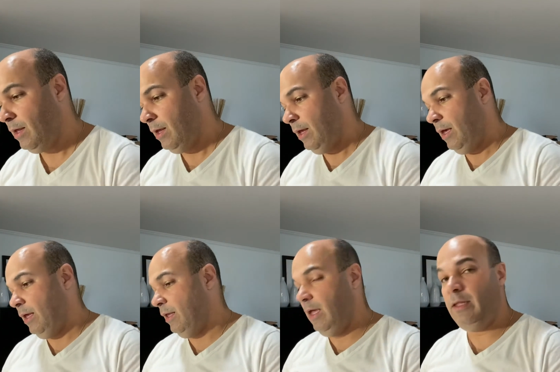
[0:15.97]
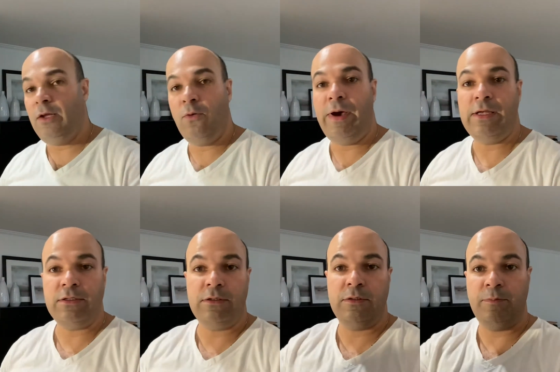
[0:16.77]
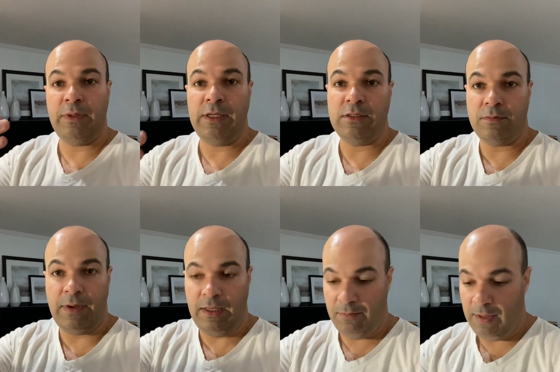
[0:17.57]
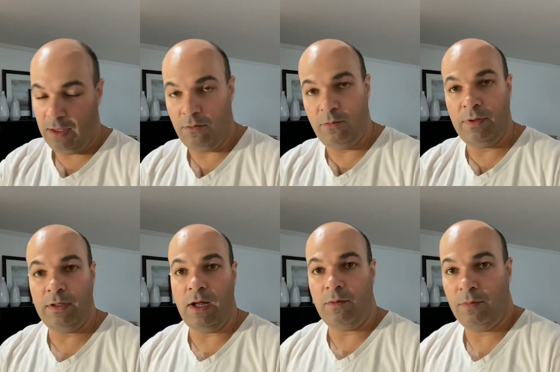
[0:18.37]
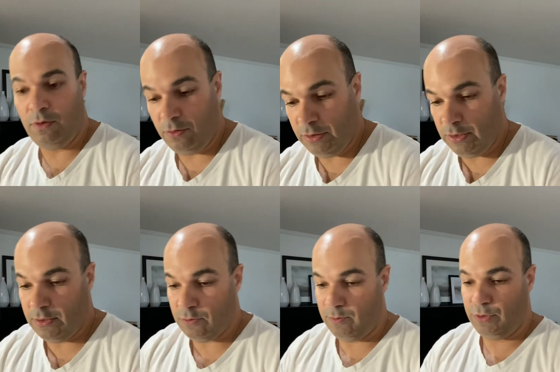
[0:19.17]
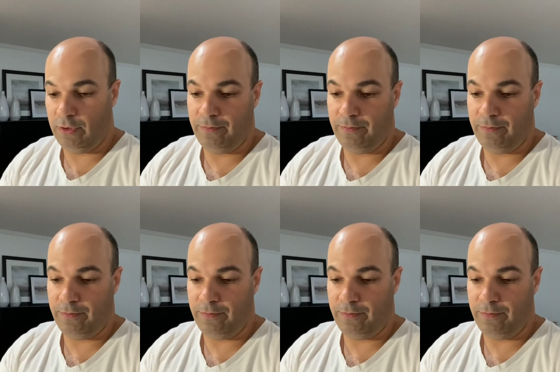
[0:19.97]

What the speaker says: and any questions please, my email will be down below the description.